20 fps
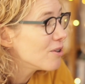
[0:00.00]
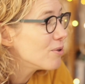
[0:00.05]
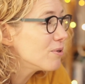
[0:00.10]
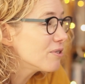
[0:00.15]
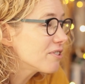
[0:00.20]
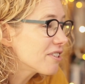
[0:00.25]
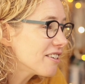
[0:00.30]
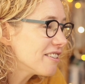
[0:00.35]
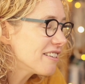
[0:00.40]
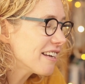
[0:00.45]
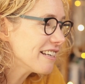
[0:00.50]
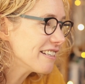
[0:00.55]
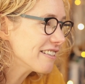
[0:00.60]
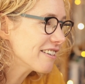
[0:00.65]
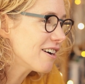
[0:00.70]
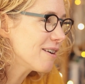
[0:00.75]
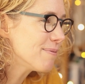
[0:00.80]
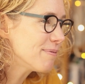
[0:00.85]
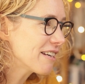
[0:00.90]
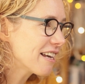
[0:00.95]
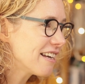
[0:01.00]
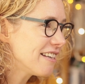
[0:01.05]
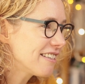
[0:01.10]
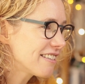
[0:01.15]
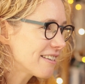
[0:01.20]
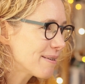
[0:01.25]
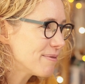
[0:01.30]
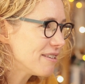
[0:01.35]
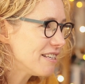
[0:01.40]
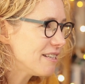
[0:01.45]
Also, take time to get
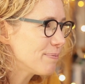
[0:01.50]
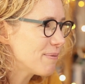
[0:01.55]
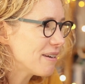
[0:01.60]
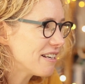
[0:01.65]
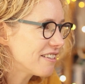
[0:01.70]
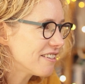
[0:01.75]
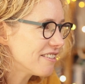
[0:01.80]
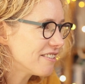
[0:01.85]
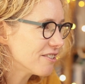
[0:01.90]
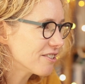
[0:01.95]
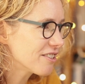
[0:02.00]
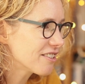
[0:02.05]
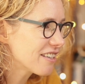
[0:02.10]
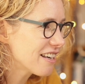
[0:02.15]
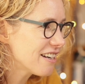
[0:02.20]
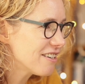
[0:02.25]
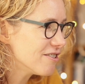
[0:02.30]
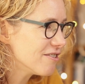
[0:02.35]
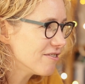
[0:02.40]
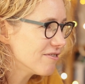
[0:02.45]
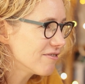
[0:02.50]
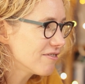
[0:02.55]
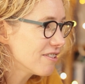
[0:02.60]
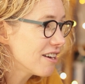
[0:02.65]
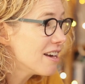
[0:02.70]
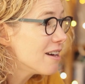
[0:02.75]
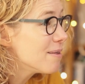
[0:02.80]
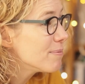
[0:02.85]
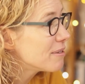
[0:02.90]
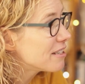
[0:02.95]
into some of these pictures yourself,
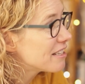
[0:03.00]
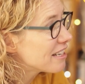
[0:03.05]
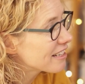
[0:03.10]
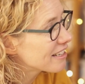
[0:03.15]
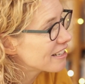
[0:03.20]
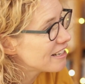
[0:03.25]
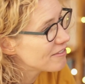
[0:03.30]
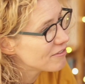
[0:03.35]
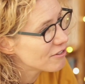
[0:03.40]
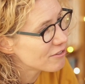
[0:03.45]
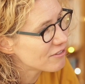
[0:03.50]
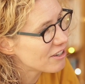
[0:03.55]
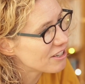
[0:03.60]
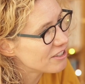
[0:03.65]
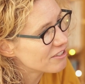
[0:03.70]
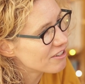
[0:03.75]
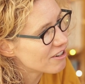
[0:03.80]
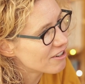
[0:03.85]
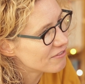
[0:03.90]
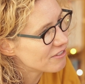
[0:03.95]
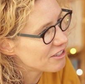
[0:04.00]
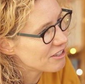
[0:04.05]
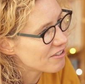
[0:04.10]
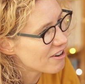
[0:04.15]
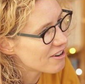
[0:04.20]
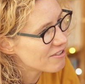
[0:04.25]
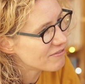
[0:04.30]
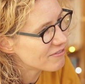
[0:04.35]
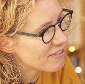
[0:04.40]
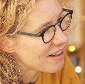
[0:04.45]
particularly if you're photographing
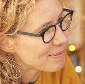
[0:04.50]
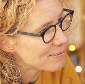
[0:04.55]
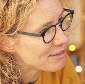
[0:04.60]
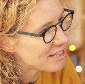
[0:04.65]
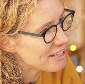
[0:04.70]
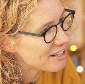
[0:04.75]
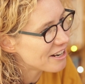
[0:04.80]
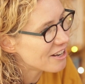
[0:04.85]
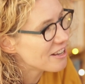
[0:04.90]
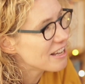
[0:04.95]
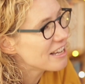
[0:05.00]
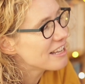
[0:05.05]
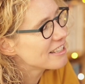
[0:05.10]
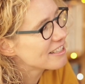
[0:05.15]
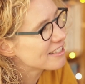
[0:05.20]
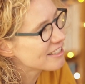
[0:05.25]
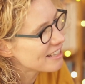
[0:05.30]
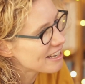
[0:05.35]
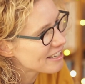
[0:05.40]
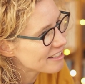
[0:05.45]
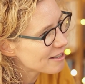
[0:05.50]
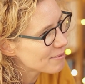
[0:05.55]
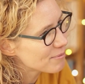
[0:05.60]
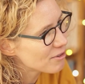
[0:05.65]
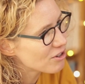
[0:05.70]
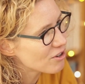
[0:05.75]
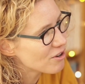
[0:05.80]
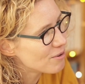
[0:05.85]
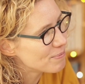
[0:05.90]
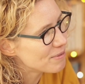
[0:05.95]
your own family. You know, set up
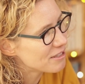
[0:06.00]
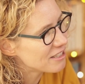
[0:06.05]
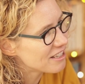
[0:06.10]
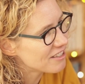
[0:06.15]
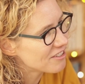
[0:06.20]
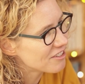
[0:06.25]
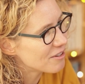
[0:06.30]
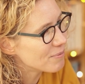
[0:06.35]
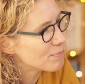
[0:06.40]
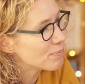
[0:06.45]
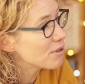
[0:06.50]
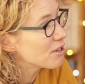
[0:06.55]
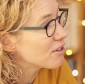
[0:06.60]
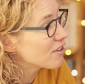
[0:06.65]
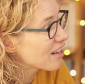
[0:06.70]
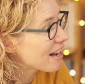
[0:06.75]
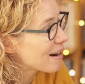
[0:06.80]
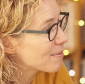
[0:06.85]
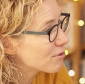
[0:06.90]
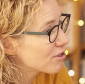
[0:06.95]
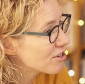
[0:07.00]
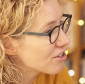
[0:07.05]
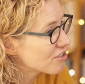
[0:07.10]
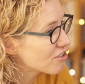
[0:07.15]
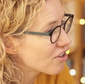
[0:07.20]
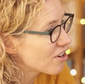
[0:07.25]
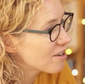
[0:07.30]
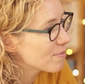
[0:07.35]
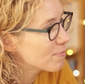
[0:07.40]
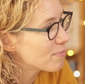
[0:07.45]
your composition, put your camera on a
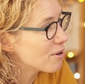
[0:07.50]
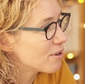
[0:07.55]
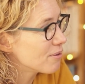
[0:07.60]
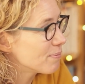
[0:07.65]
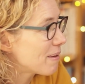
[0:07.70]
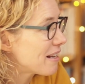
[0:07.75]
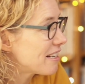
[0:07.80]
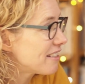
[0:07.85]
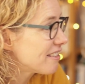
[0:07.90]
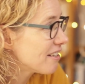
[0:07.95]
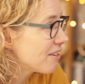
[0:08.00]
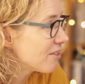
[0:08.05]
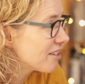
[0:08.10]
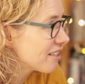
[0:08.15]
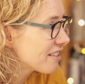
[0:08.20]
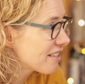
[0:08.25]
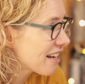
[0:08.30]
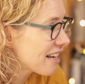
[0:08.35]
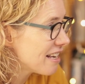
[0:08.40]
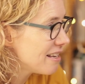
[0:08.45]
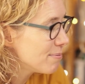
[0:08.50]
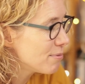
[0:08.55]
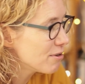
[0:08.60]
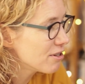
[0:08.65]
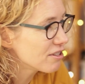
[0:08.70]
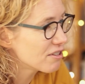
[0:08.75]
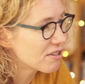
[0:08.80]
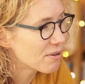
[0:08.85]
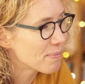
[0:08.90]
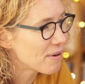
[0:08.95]
tripod, balance it on a
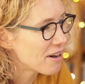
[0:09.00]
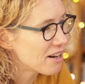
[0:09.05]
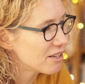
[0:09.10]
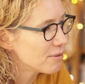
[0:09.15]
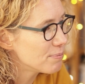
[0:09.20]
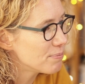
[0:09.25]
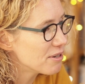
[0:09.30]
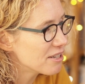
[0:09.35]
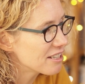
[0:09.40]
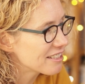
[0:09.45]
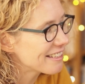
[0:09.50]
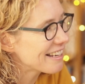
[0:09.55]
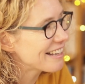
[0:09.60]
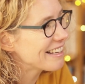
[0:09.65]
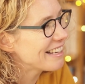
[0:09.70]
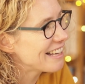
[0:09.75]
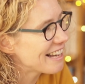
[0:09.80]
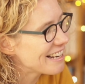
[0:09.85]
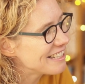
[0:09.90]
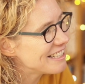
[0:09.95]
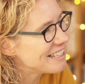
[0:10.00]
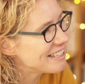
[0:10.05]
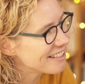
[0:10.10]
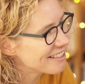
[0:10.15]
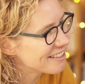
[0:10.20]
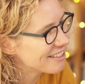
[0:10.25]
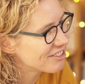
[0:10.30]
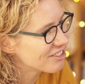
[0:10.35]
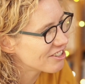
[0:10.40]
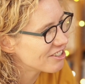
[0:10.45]
table or a pile of books and get
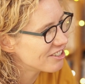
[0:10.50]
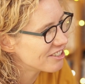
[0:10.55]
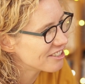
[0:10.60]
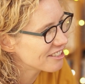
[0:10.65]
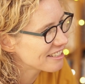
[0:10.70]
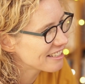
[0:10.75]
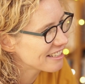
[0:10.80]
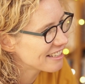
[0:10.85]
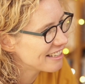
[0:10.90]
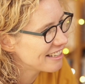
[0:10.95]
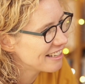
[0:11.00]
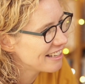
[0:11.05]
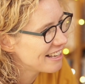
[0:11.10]
into the shot.